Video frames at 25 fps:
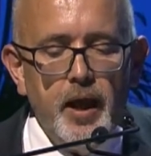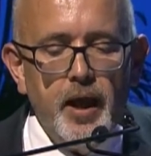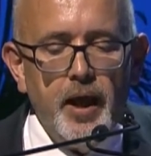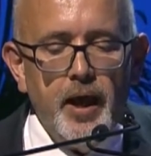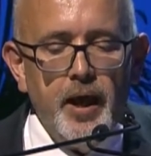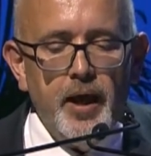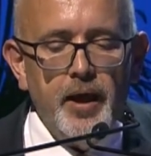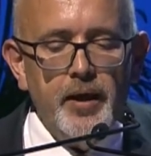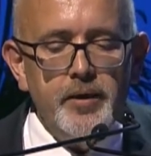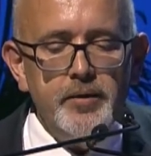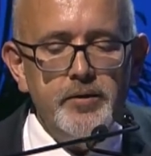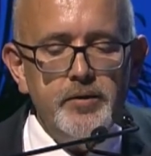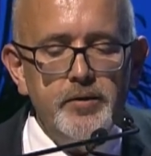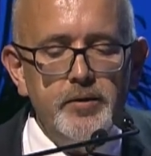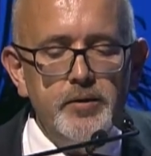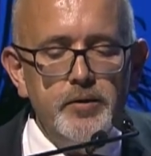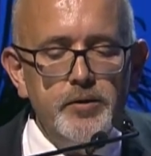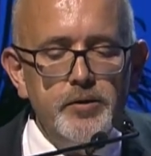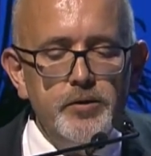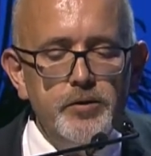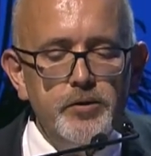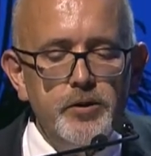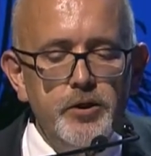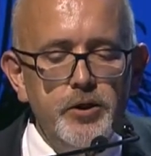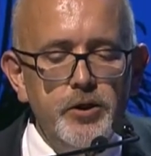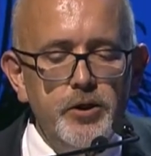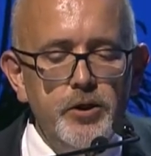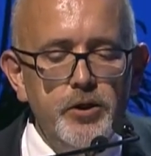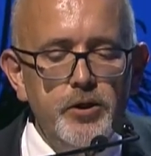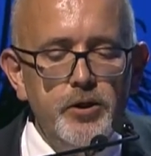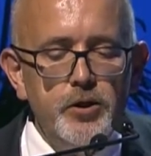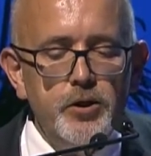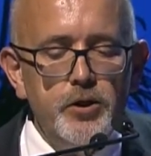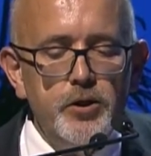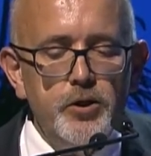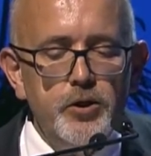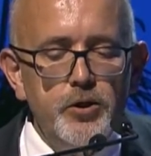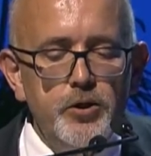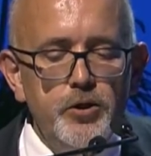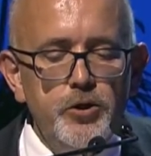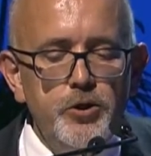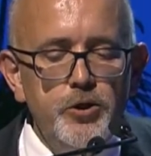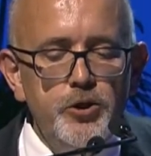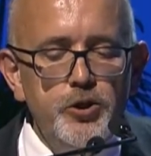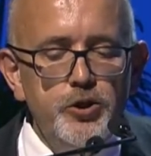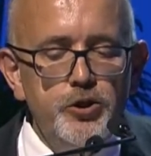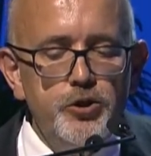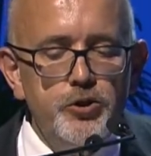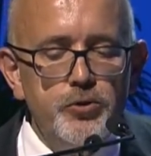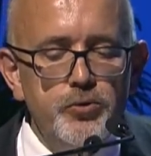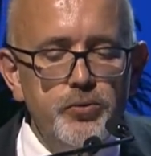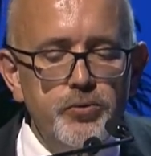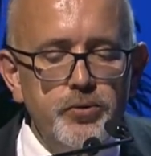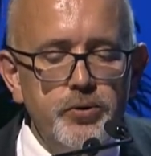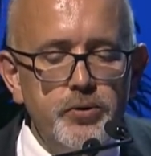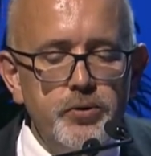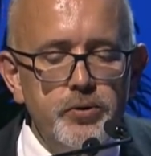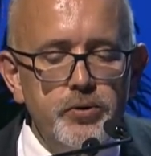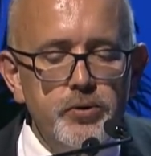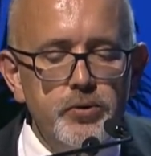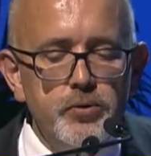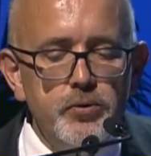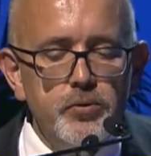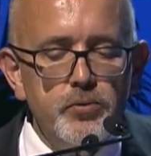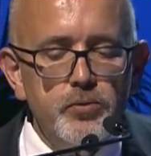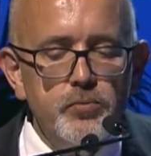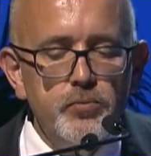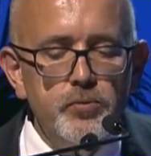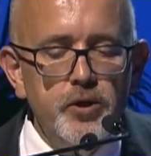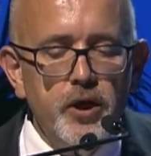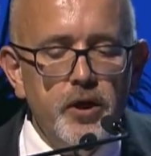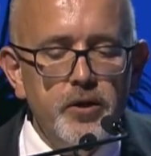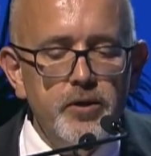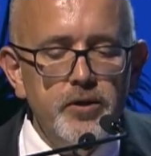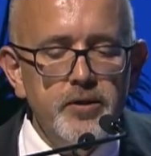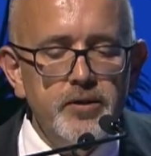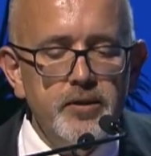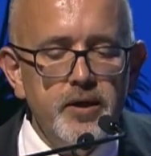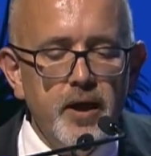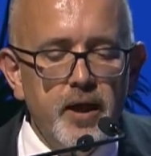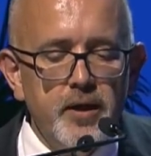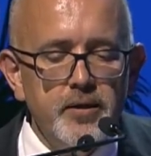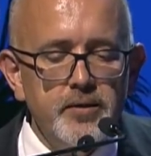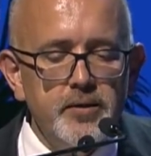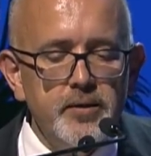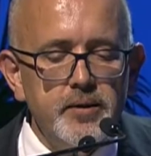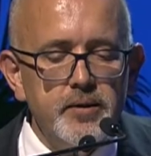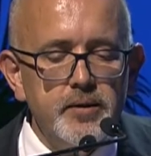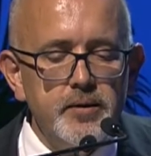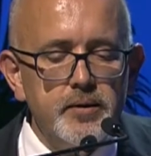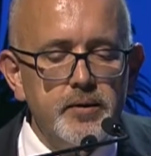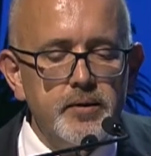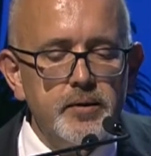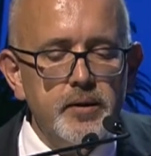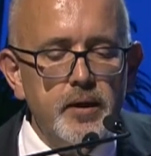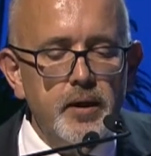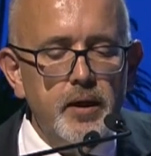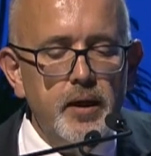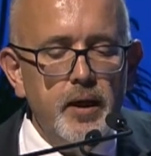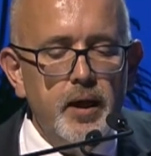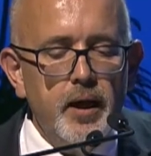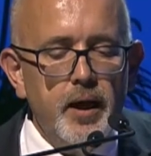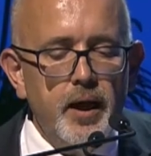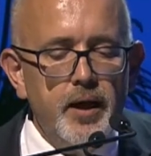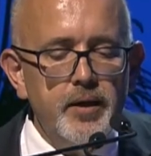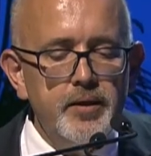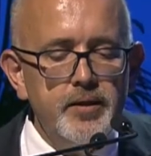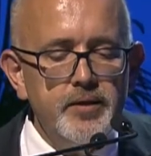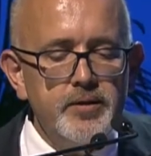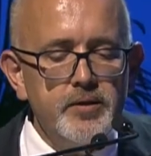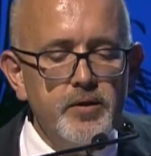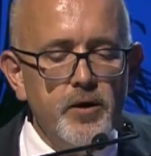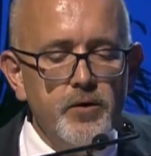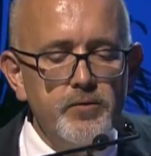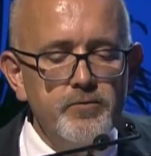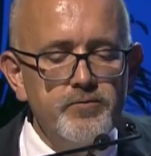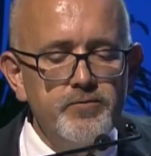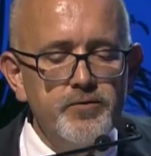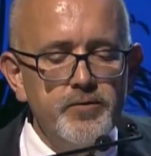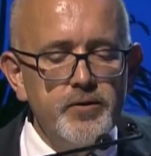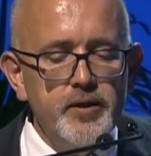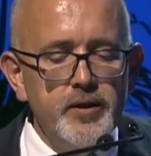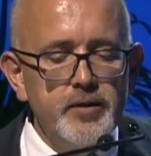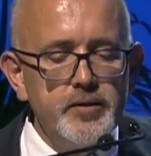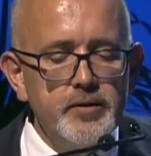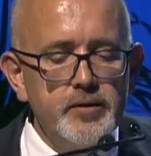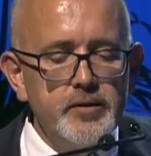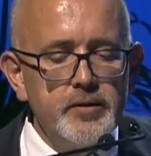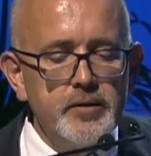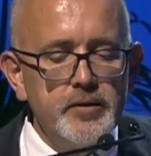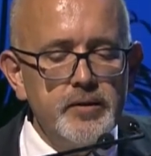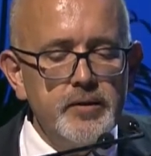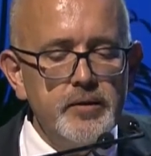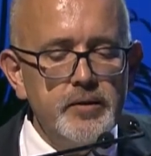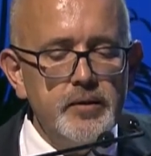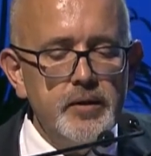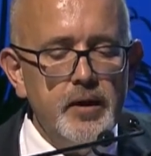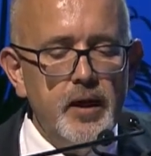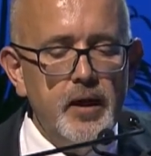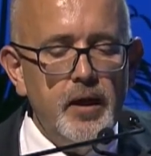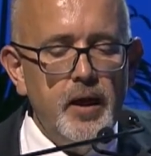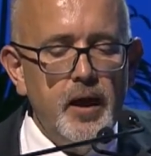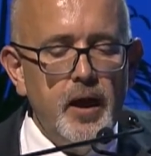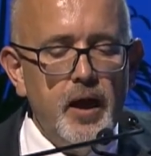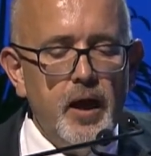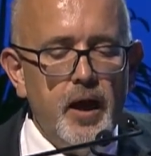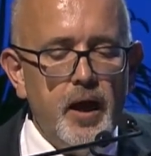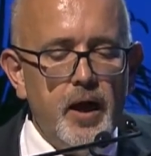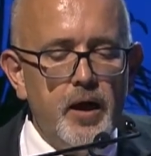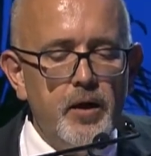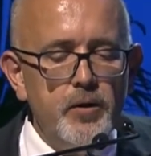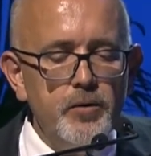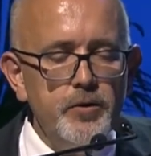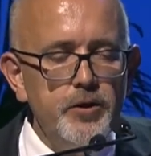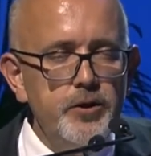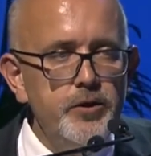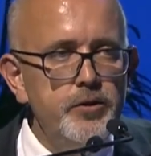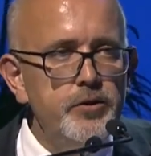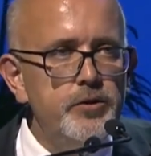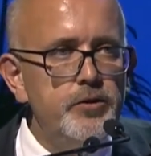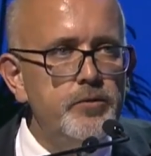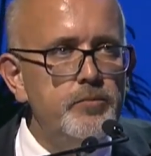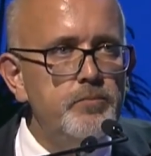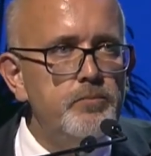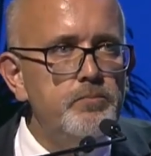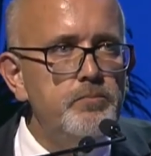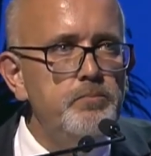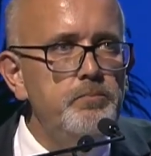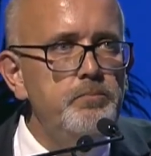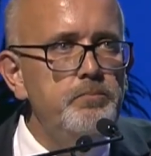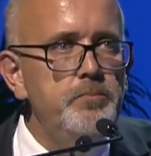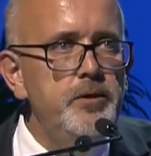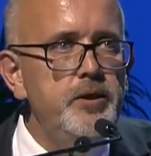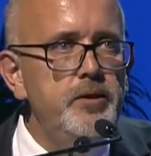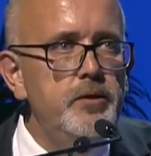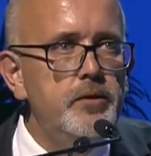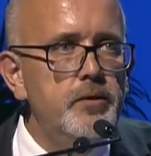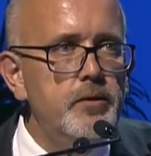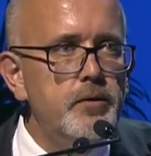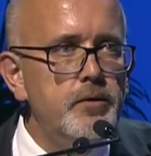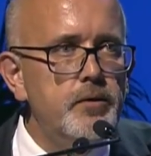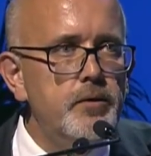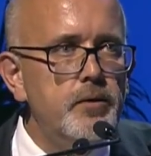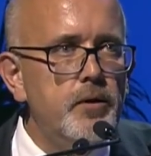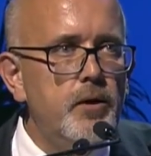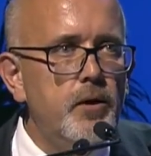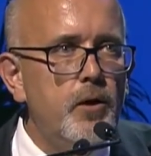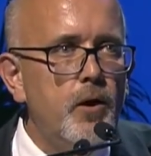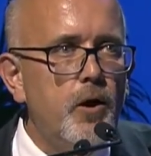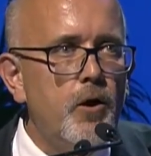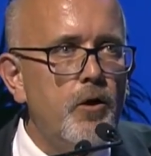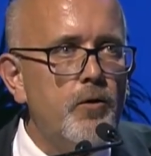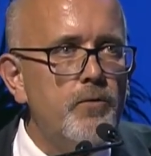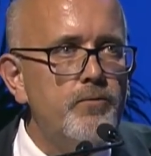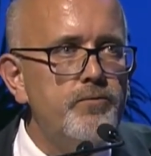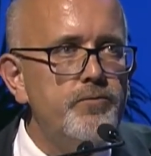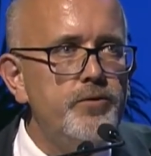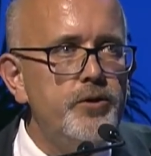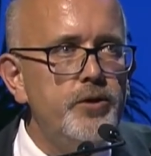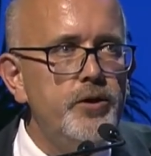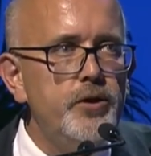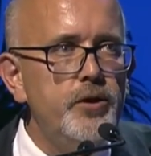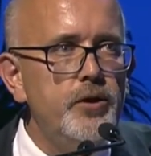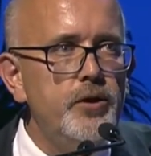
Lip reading: and the issues we are discussing at this conference are in the middle of